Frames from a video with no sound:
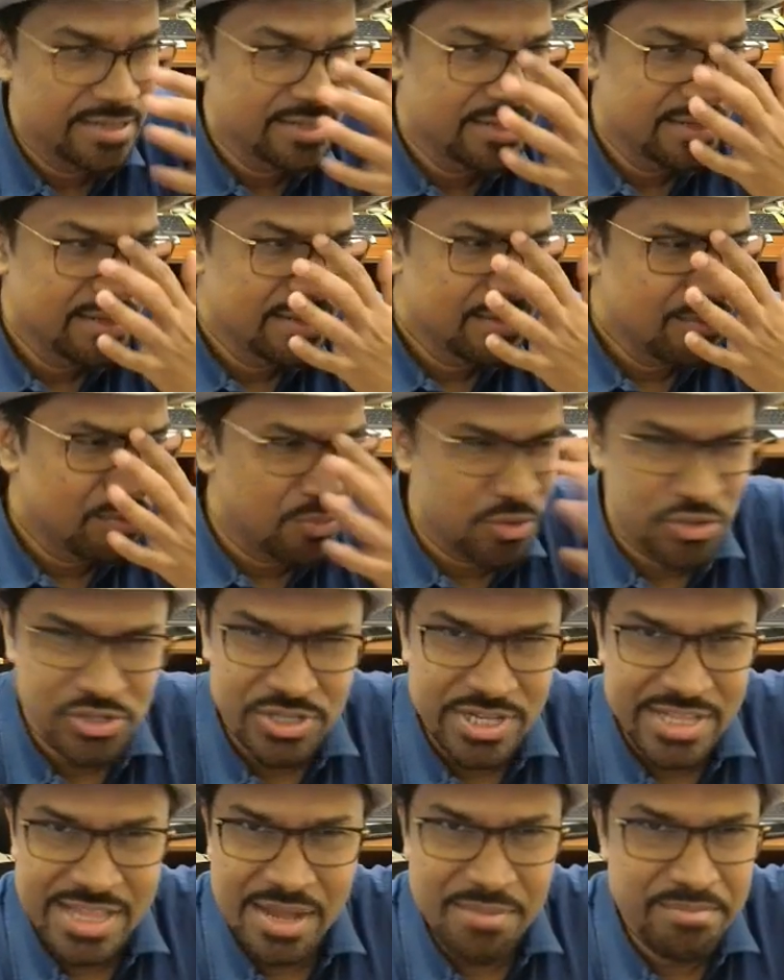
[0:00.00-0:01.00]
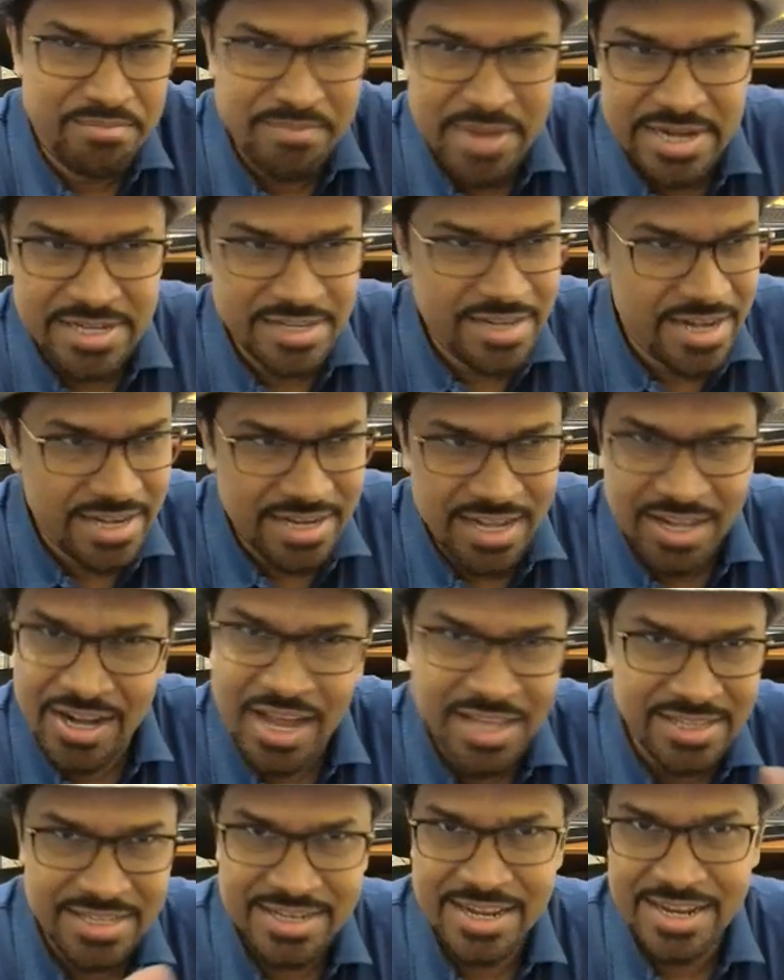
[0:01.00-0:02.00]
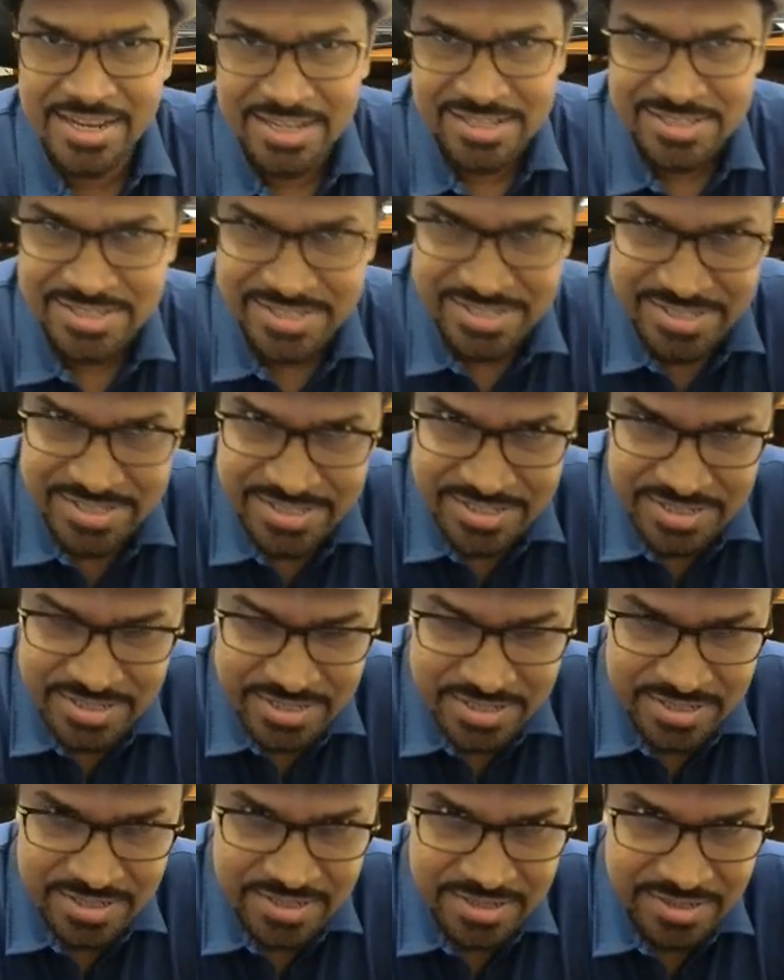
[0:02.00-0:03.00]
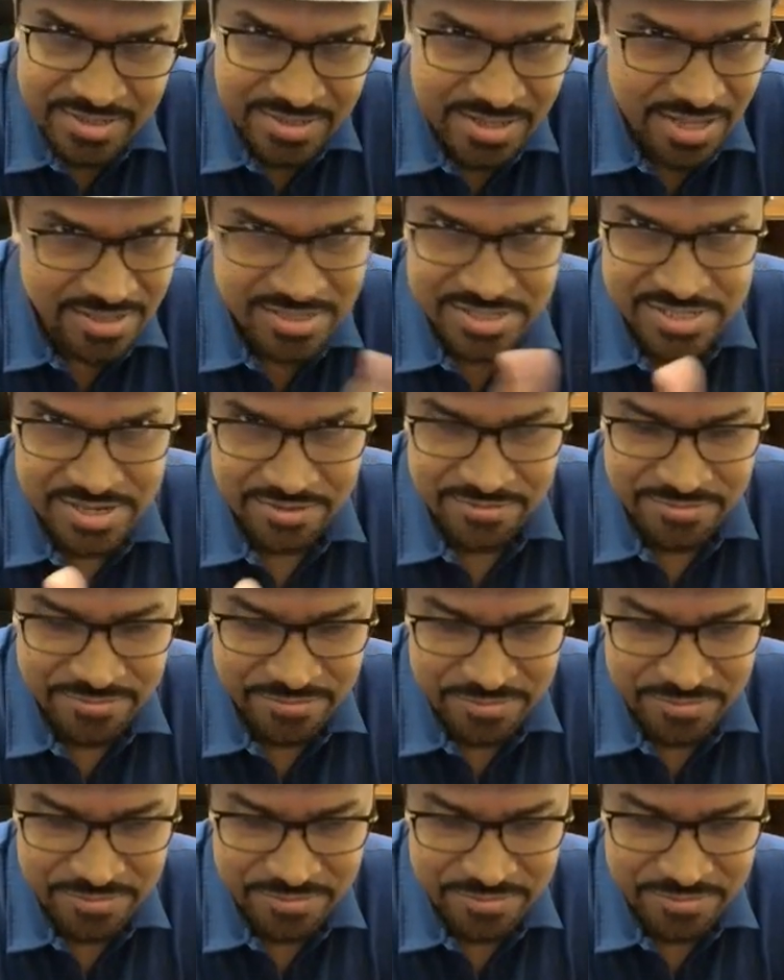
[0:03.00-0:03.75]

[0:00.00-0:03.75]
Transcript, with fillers: Mostly they are metadata or other details, the other stuff.